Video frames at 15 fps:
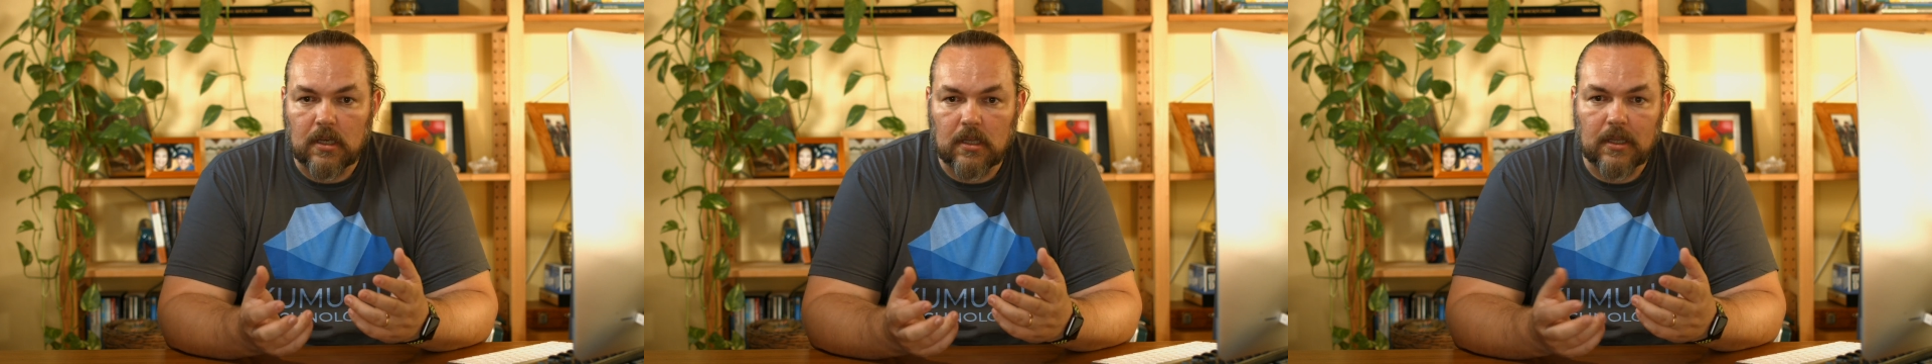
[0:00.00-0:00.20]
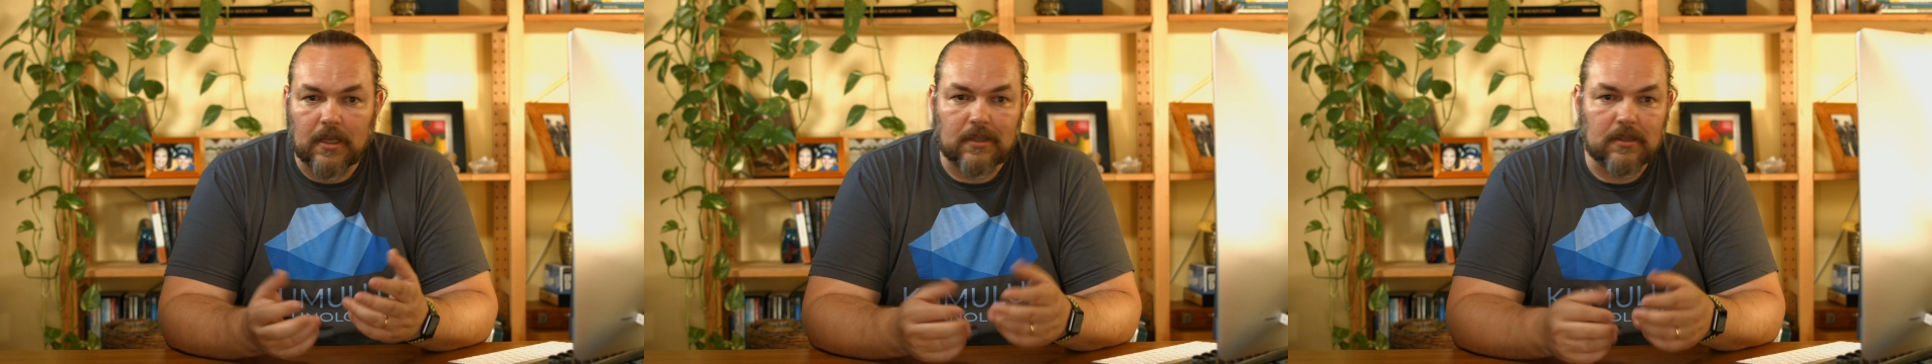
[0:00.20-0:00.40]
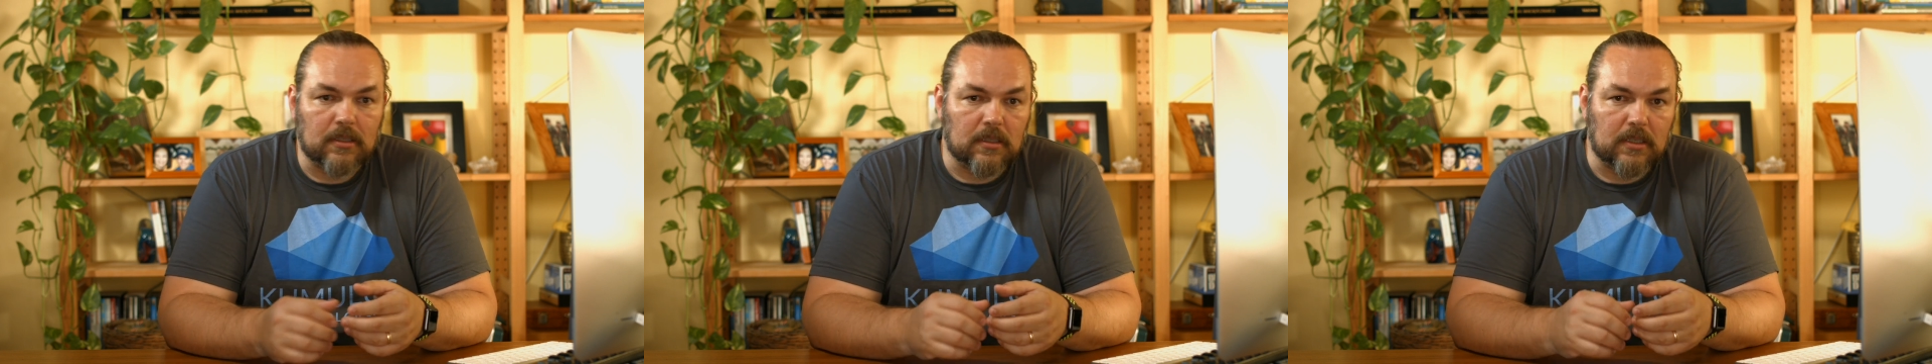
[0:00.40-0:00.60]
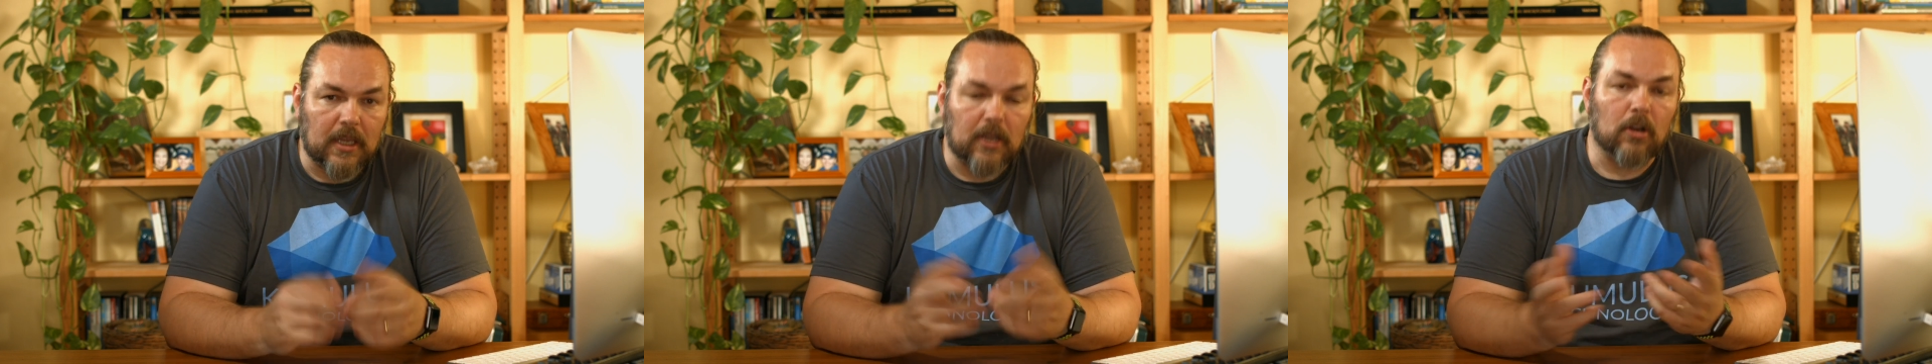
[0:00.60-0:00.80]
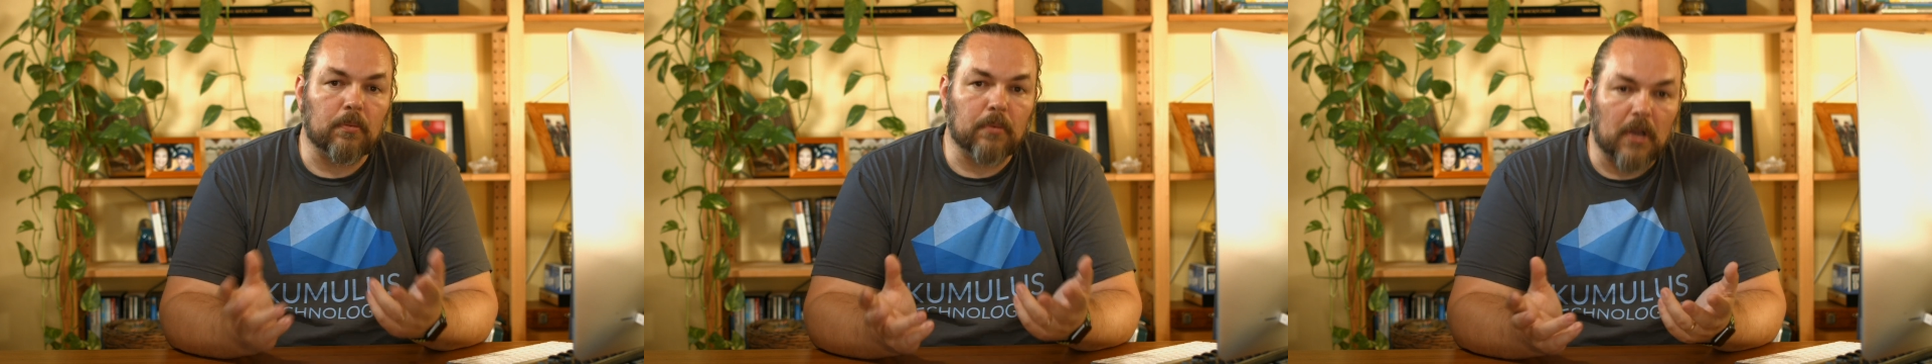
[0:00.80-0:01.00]
like the
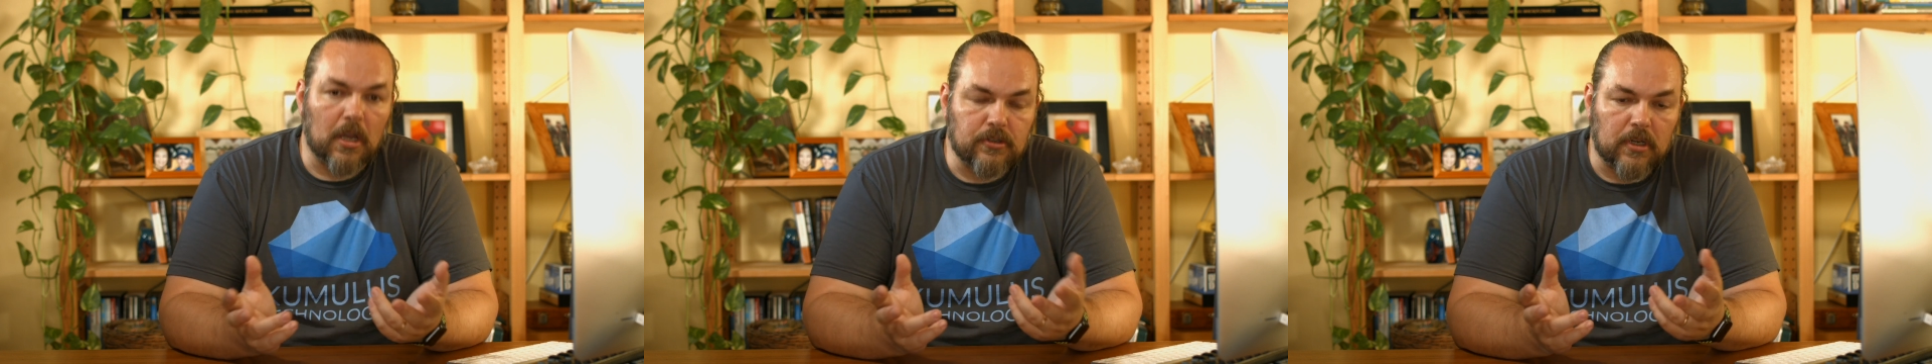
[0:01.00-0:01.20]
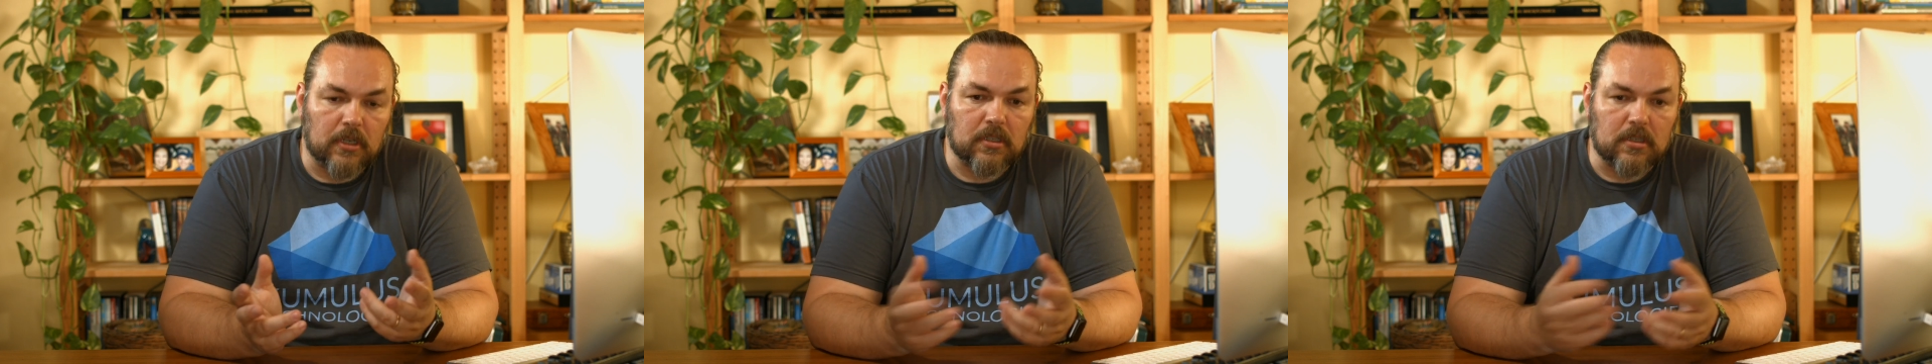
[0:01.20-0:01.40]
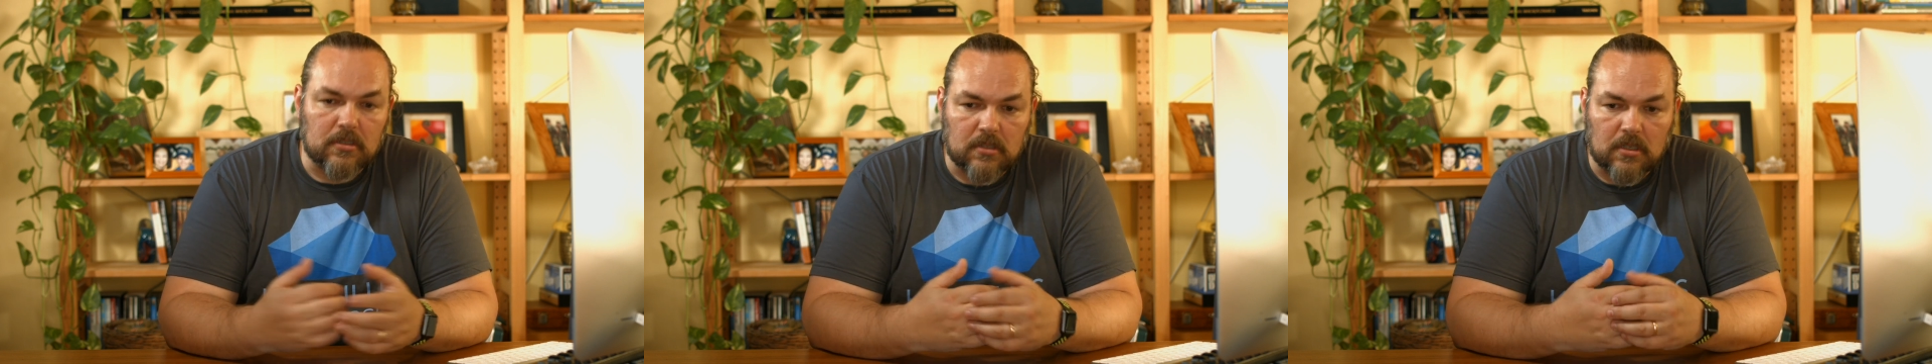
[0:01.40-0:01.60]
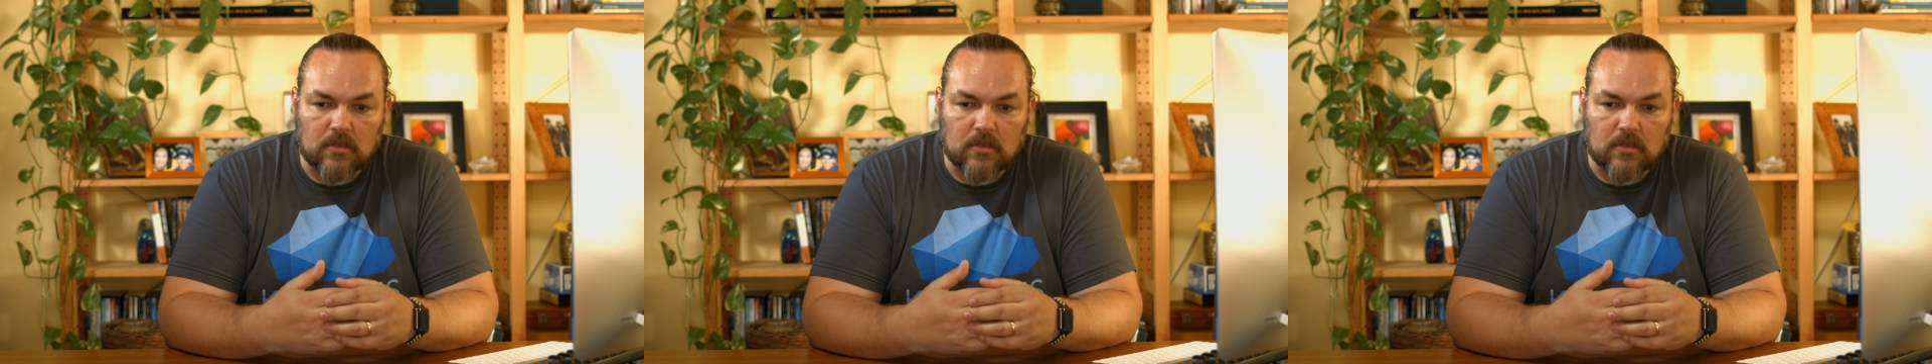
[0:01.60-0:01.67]
Jaeger project is,